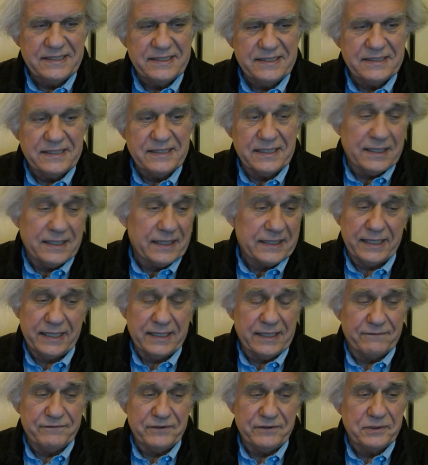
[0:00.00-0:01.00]
And
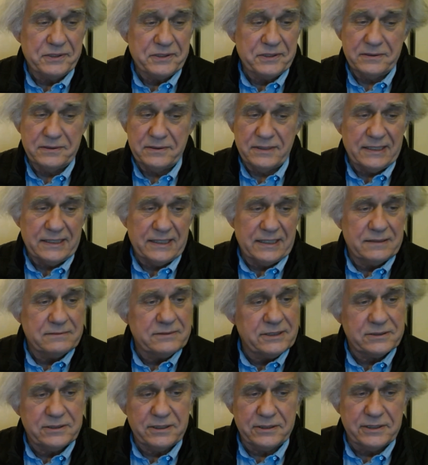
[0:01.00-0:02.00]
again, if you do, uh,
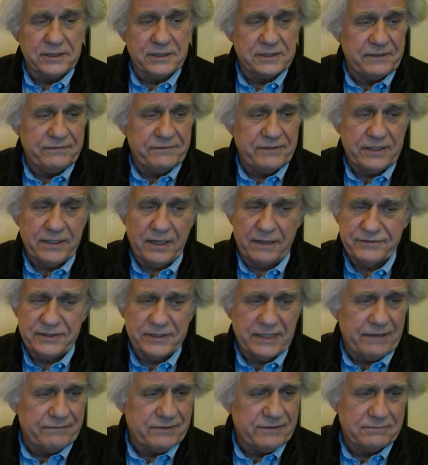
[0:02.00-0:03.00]
just turn your TV off.
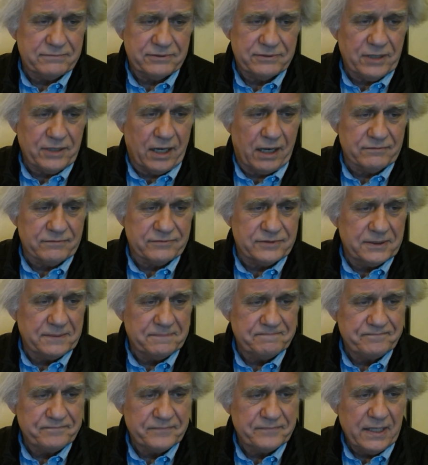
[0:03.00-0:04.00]
You'll have salt.
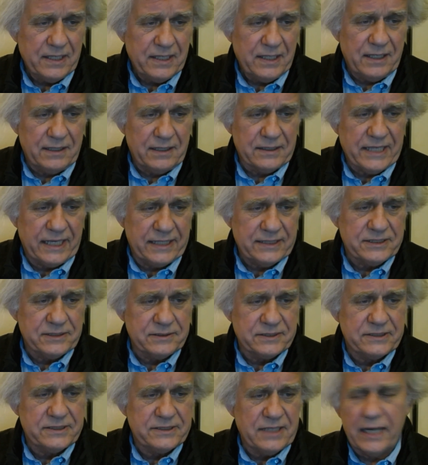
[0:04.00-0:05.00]
Okay, so
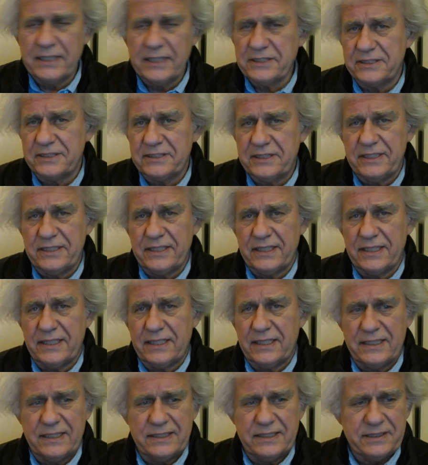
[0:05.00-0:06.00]
is
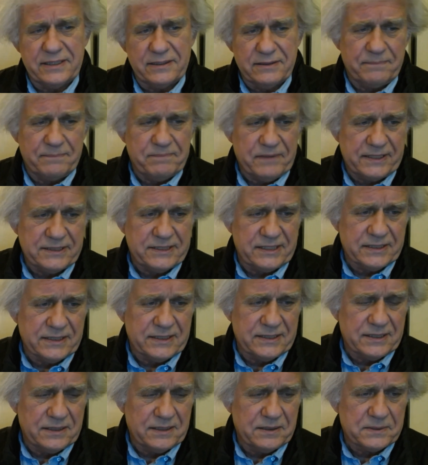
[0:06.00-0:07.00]
Argentina the only place in the
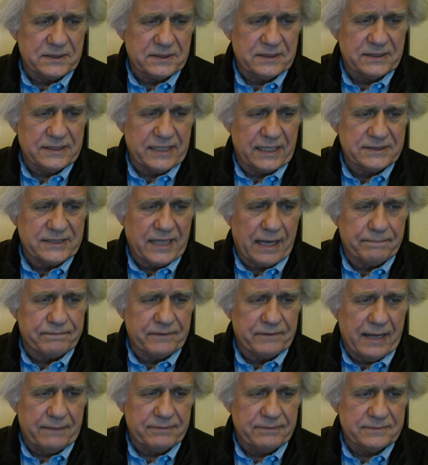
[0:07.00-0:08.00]
world that's got
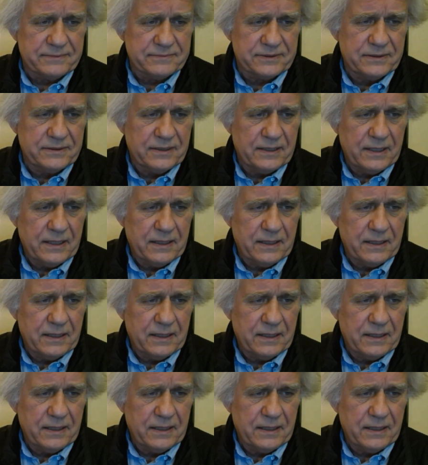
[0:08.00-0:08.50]
problems?